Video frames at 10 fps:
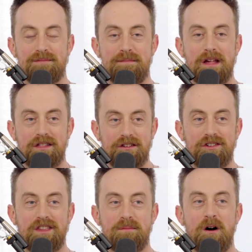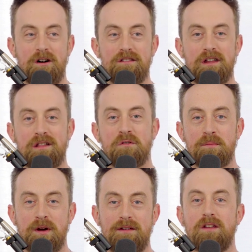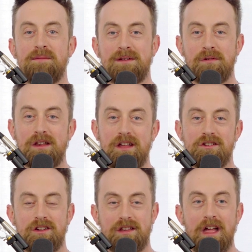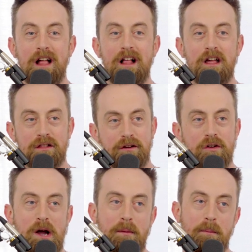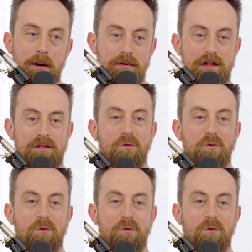messaging them on Discord privately between sessions, served a couple of purposes.